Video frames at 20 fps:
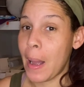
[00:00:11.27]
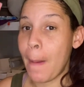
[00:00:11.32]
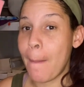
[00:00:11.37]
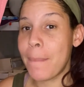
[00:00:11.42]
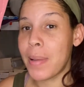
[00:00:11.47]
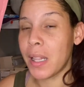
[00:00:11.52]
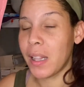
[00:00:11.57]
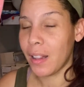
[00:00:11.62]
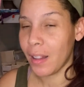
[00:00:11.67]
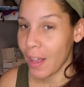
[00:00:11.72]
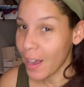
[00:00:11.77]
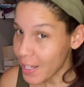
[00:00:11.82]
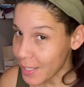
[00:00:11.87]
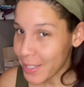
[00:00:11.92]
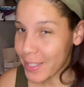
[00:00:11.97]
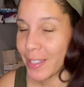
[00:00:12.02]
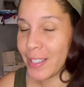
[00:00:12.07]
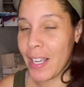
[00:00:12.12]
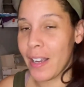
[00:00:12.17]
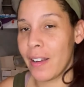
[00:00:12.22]

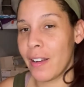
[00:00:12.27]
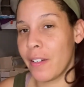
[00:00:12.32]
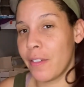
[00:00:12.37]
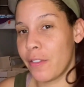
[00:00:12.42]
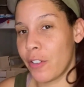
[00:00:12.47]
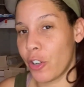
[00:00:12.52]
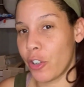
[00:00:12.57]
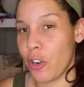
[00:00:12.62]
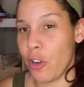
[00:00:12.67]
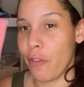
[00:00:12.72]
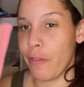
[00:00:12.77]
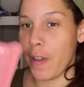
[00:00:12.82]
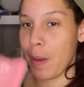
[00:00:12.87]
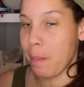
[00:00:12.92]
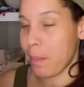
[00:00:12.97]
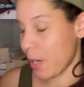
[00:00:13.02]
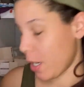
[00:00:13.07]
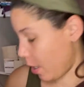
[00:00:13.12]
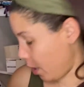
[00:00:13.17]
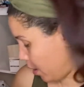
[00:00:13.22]
Plus for
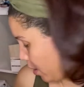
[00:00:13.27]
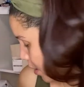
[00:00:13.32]
November.